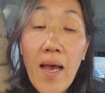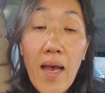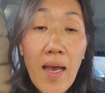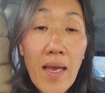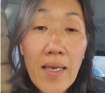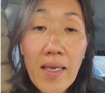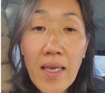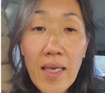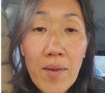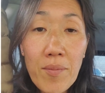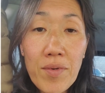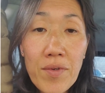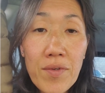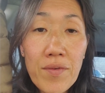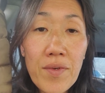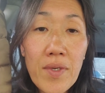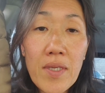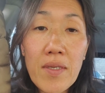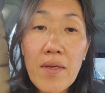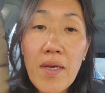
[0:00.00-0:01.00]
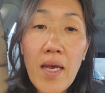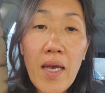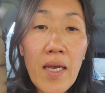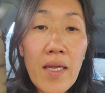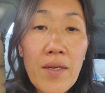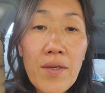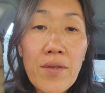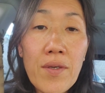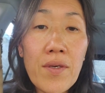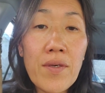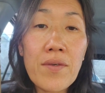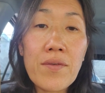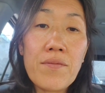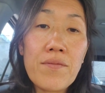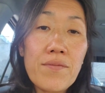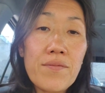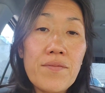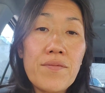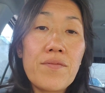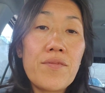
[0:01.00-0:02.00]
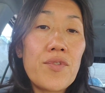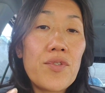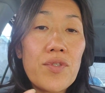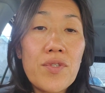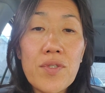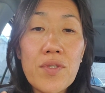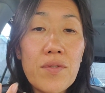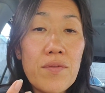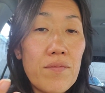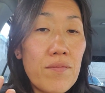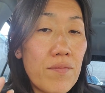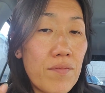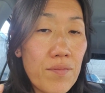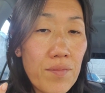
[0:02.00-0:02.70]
I can't prove it. I don't know. Just